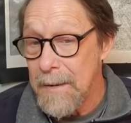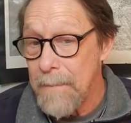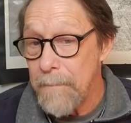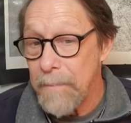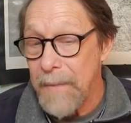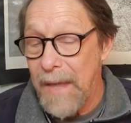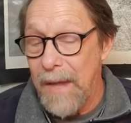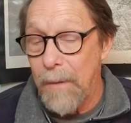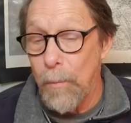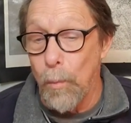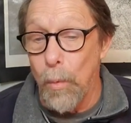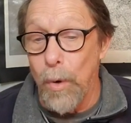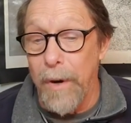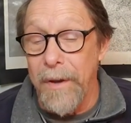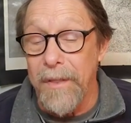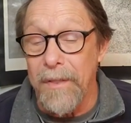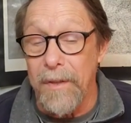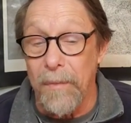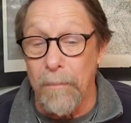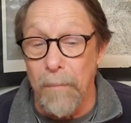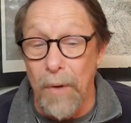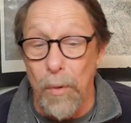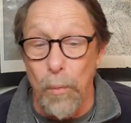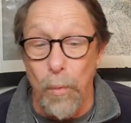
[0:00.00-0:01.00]
And one of the
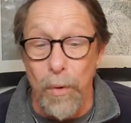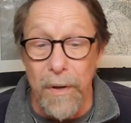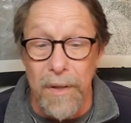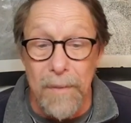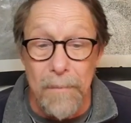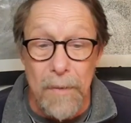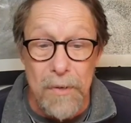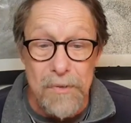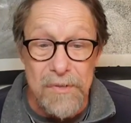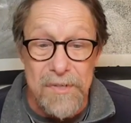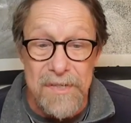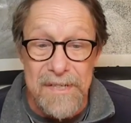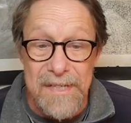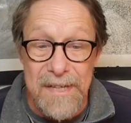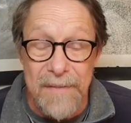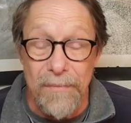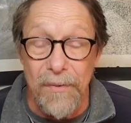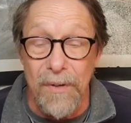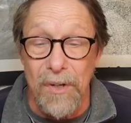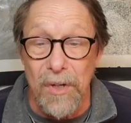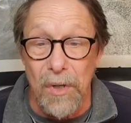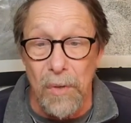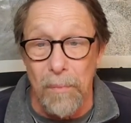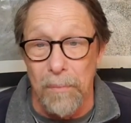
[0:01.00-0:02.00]
one of the most
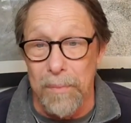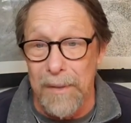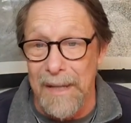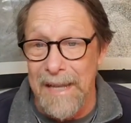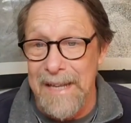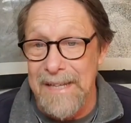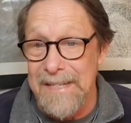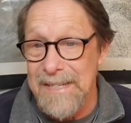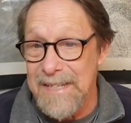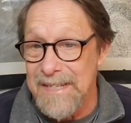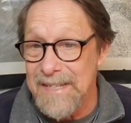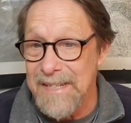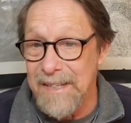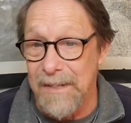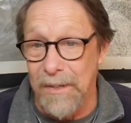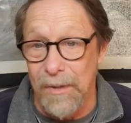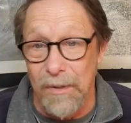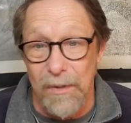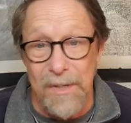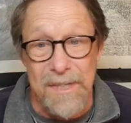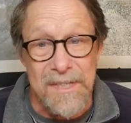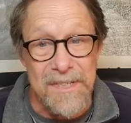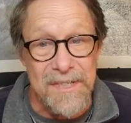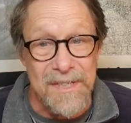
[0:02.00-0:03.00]
difficult places in a
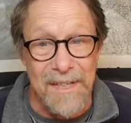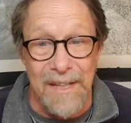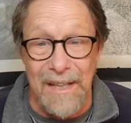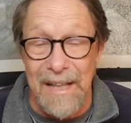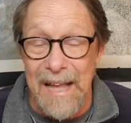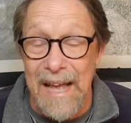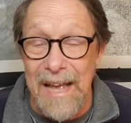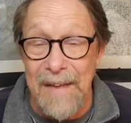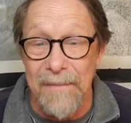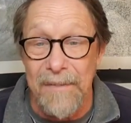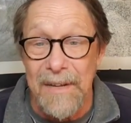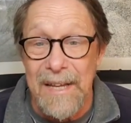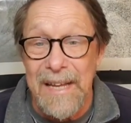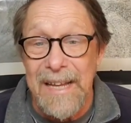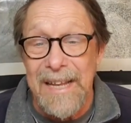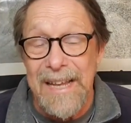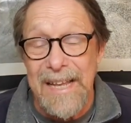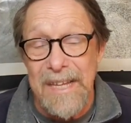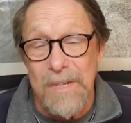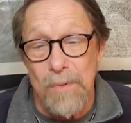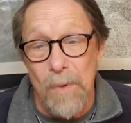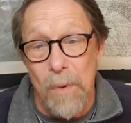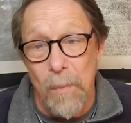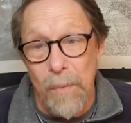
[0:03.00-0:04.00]
Christian life
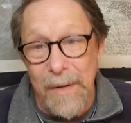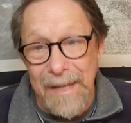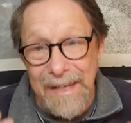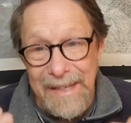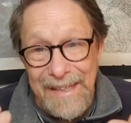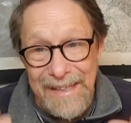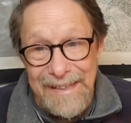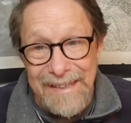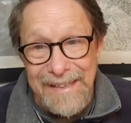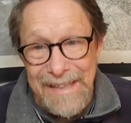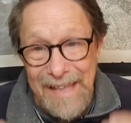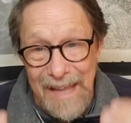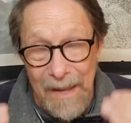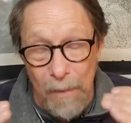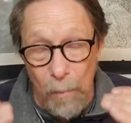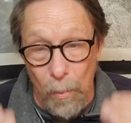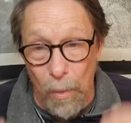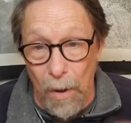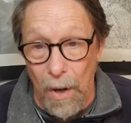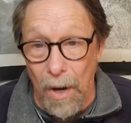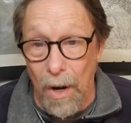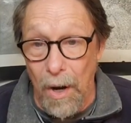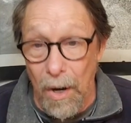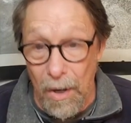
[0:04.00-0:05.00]
is when we hit that
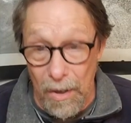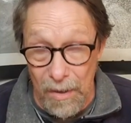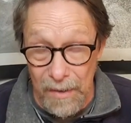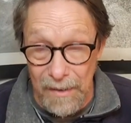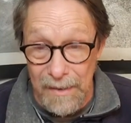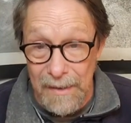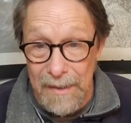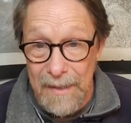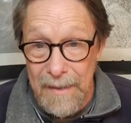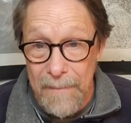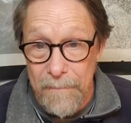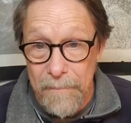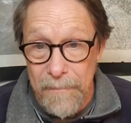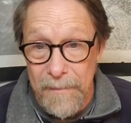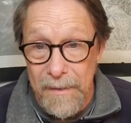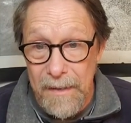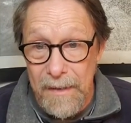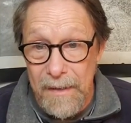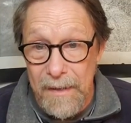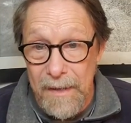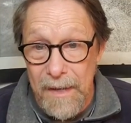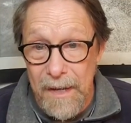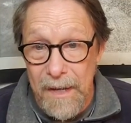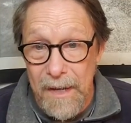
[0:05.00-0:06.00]
wall
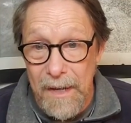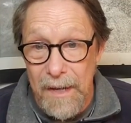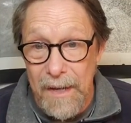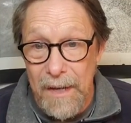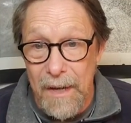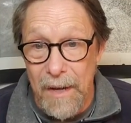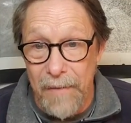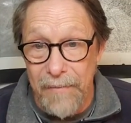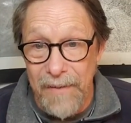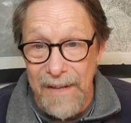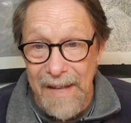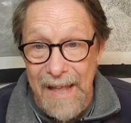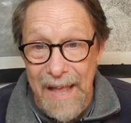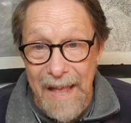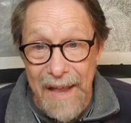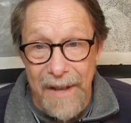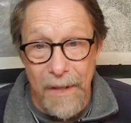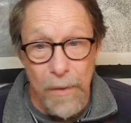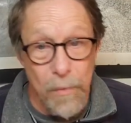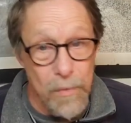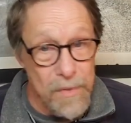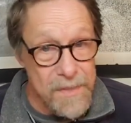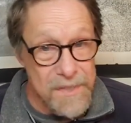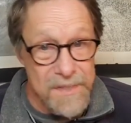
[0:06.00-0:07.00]
of
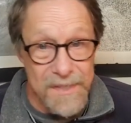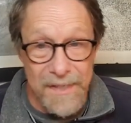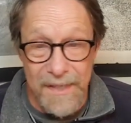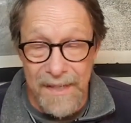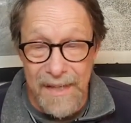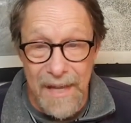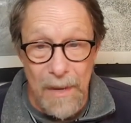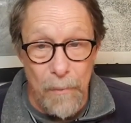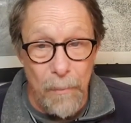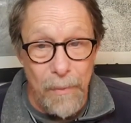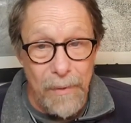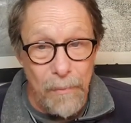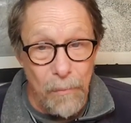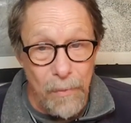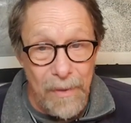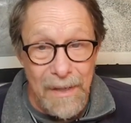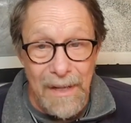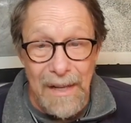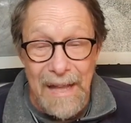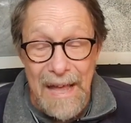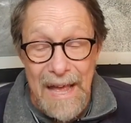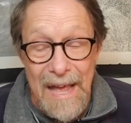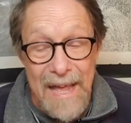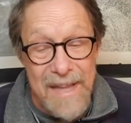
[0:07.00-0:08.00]
inadequacy and we
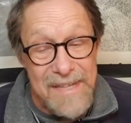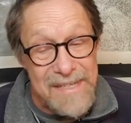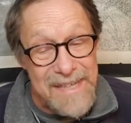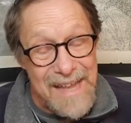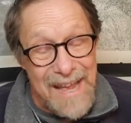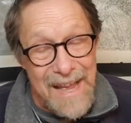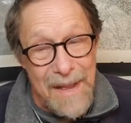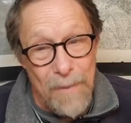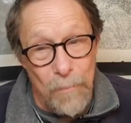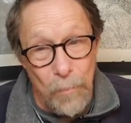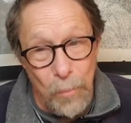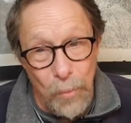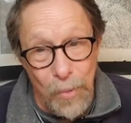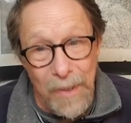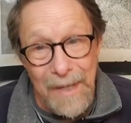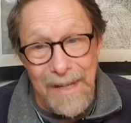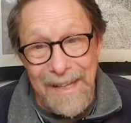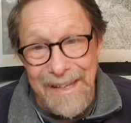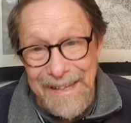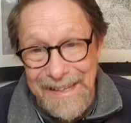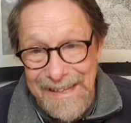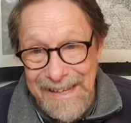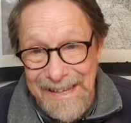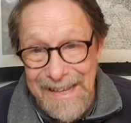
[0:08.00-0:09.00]
realize I'm
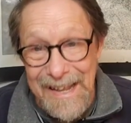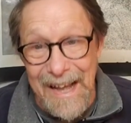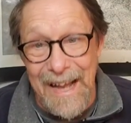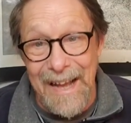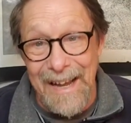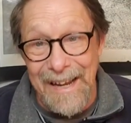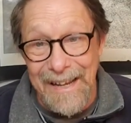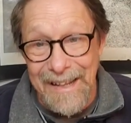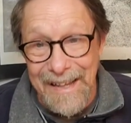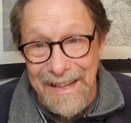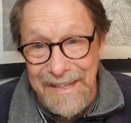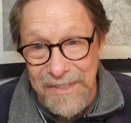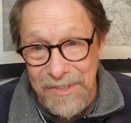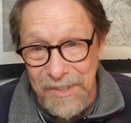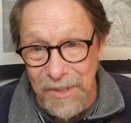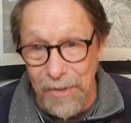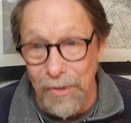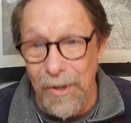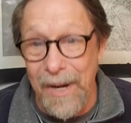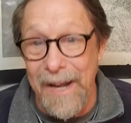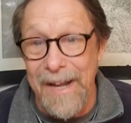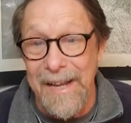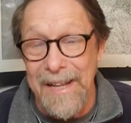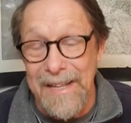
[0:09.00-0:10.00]
really not as
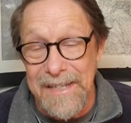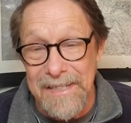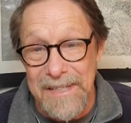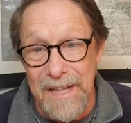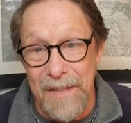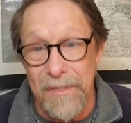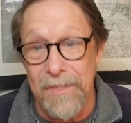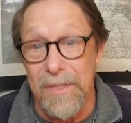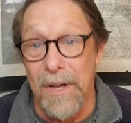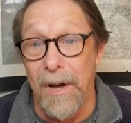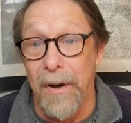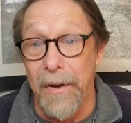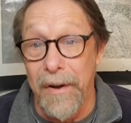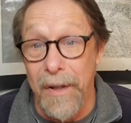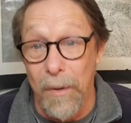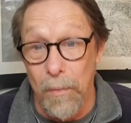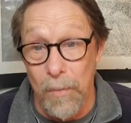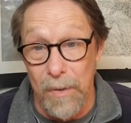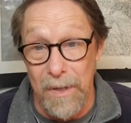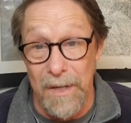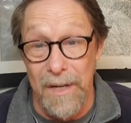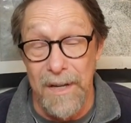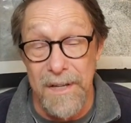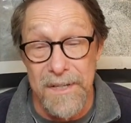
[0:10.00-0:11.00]
great as I thought I
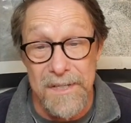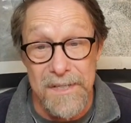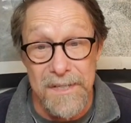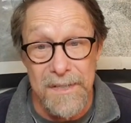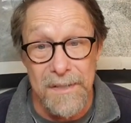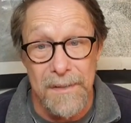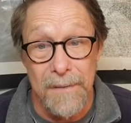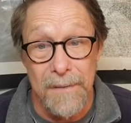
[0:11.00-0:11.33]
was.